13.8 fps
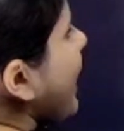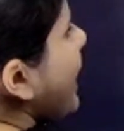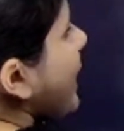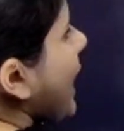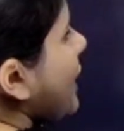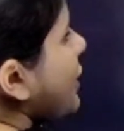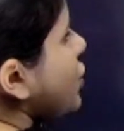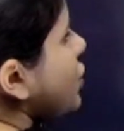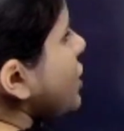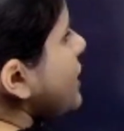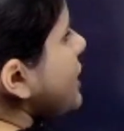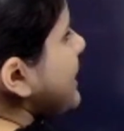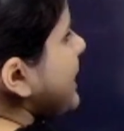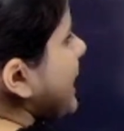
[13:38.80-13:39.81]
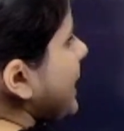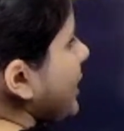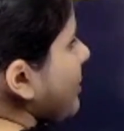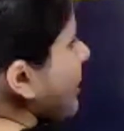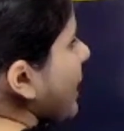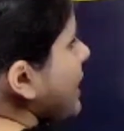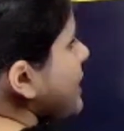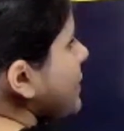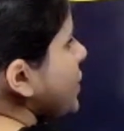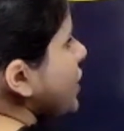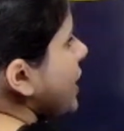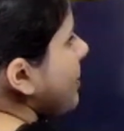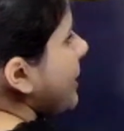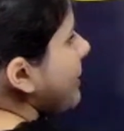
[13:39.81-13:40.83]
financial statements,
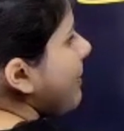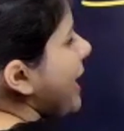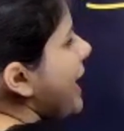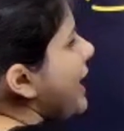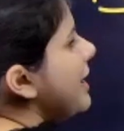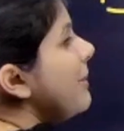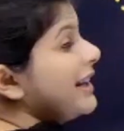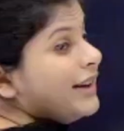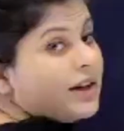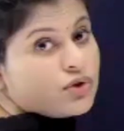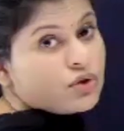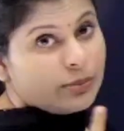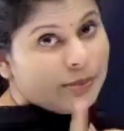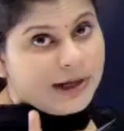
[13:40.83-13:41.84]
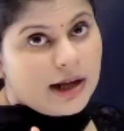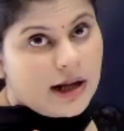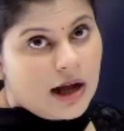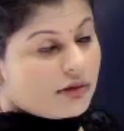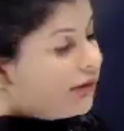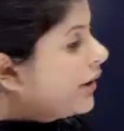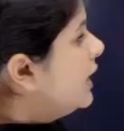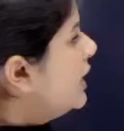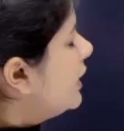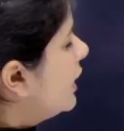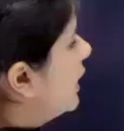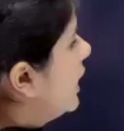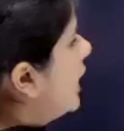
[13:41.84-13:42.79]
which are prepared by that stupid accountant,